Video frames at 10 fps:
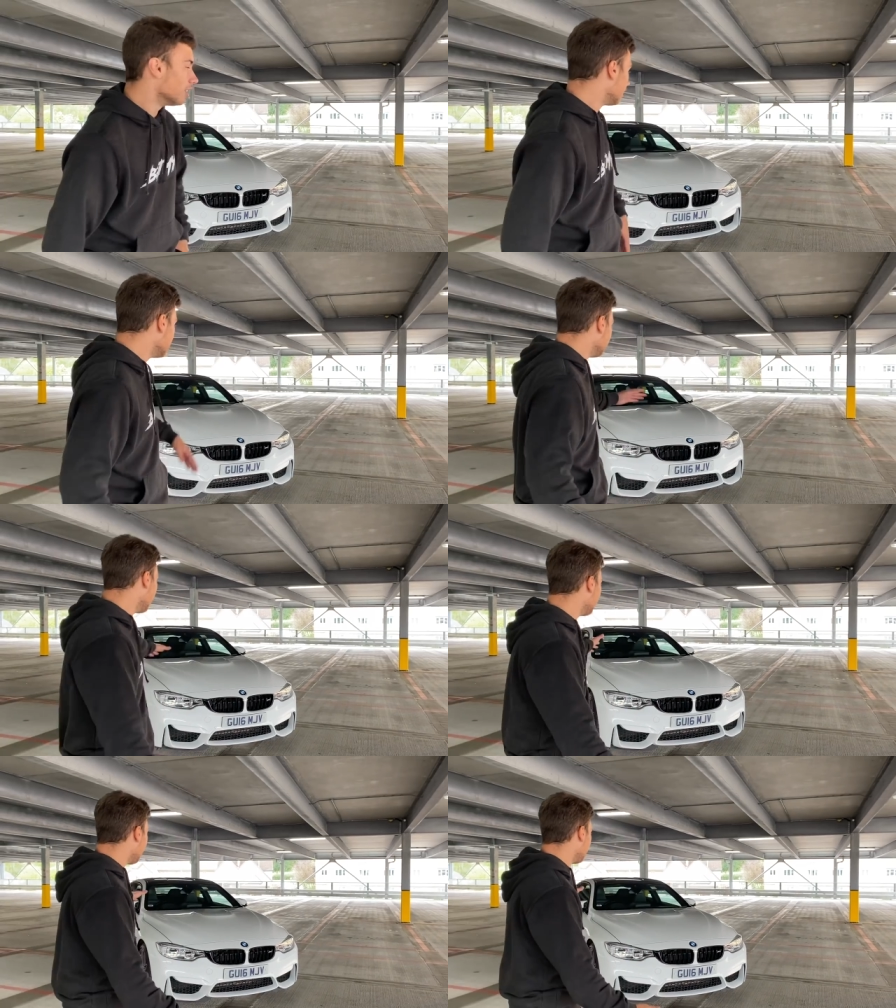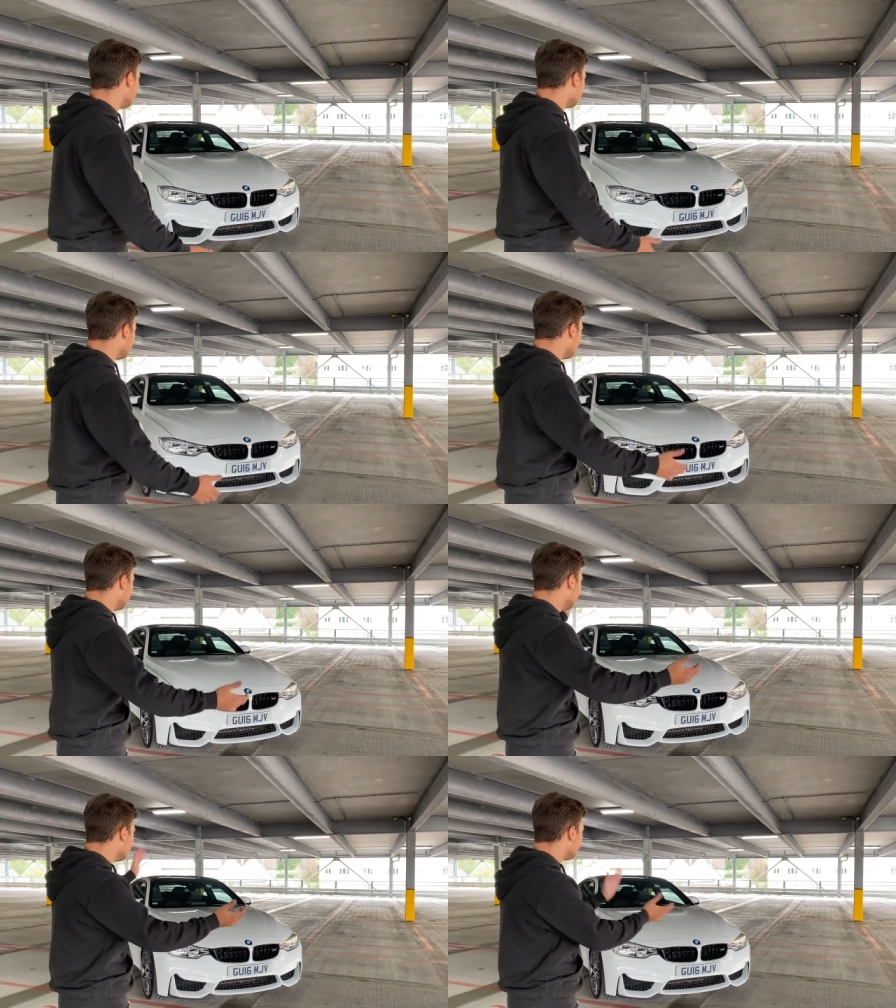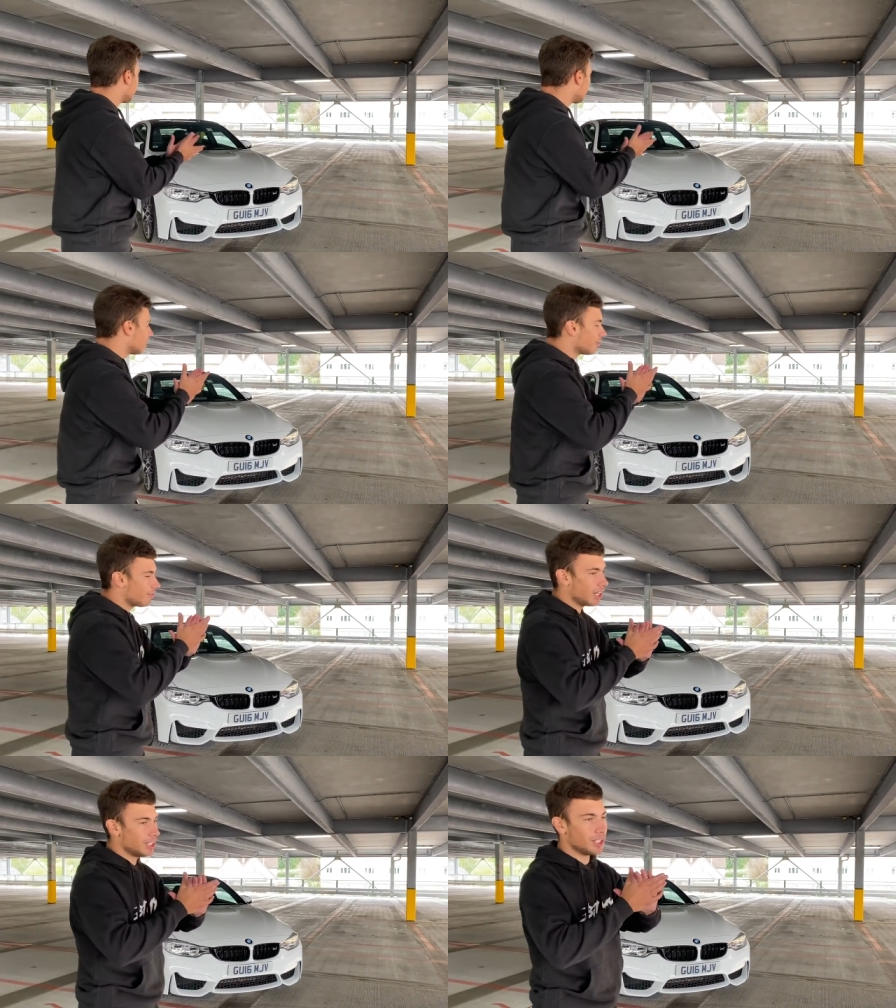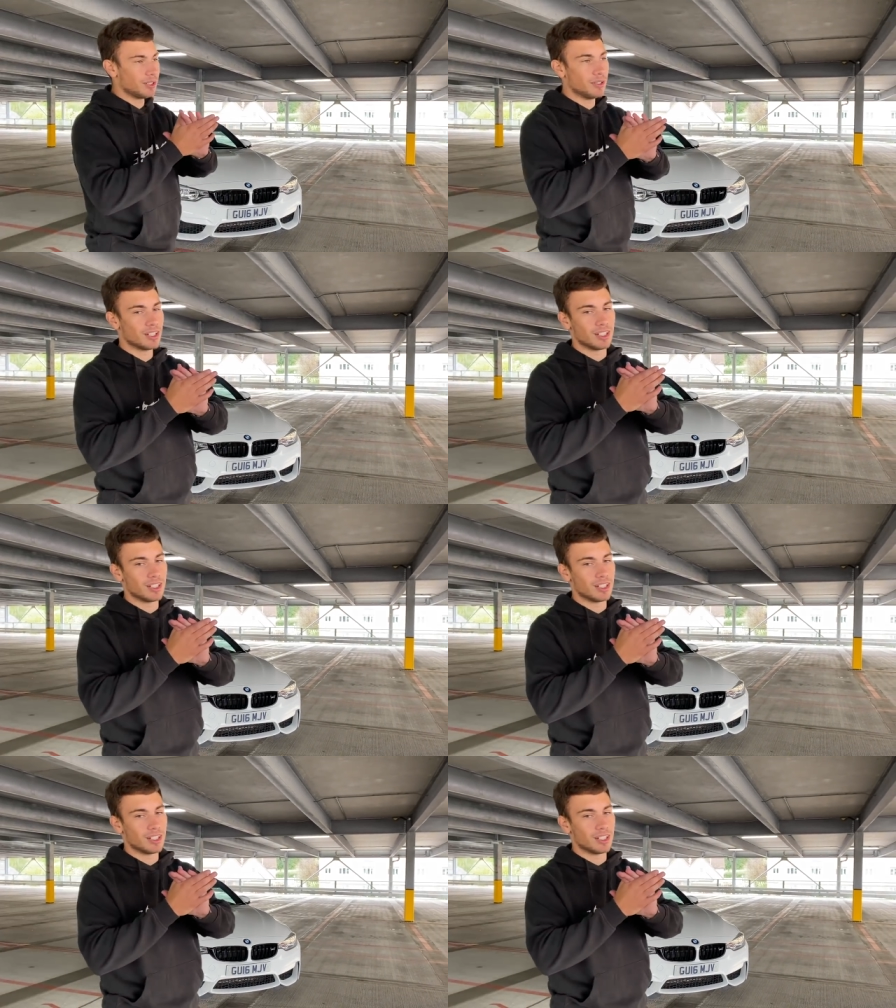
This is my brand new M4. Thank you.